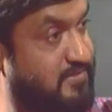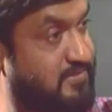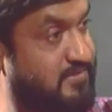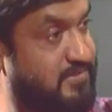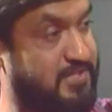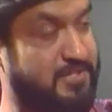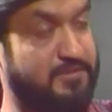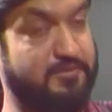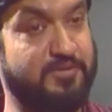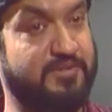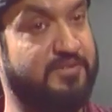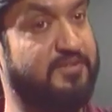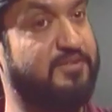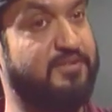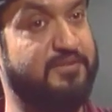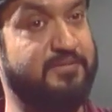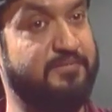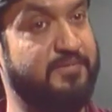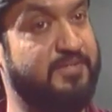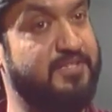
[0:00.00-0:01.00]

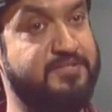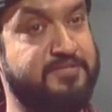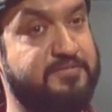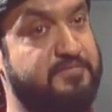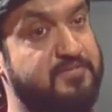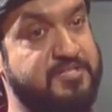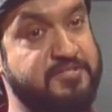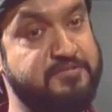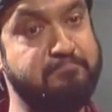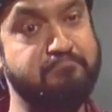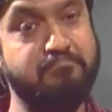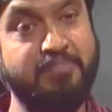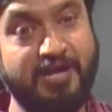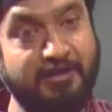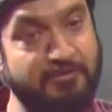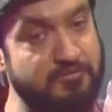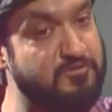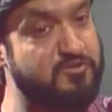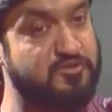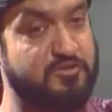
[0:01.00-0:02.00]
Now, it is
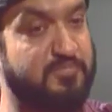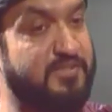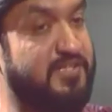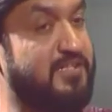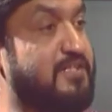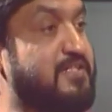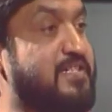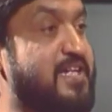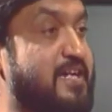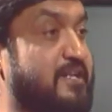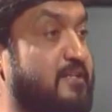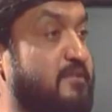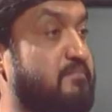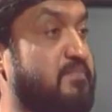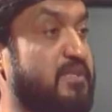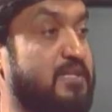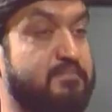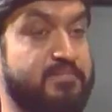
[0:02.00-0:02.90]
bound to be attacked by